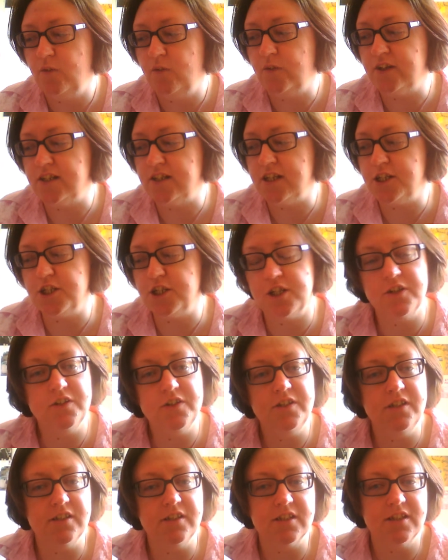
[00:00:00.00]
for
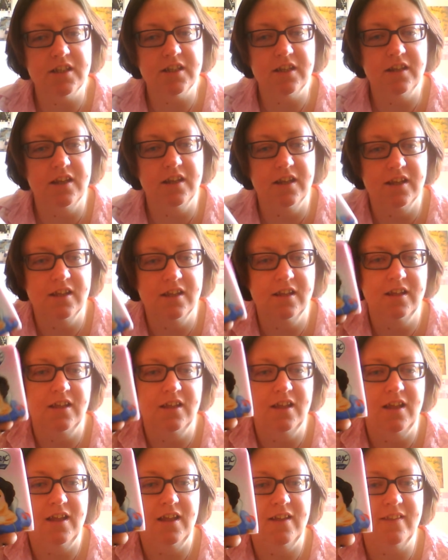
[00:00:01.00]
tissues,
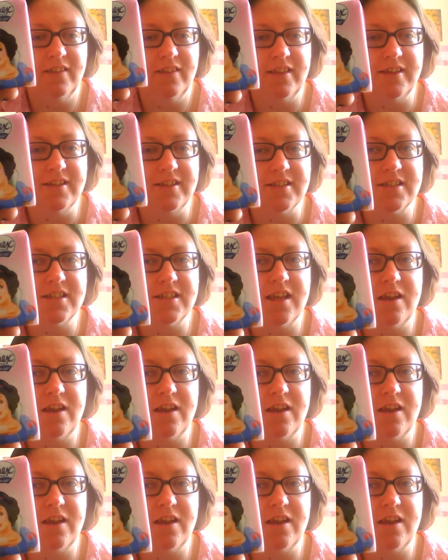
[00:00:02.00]
these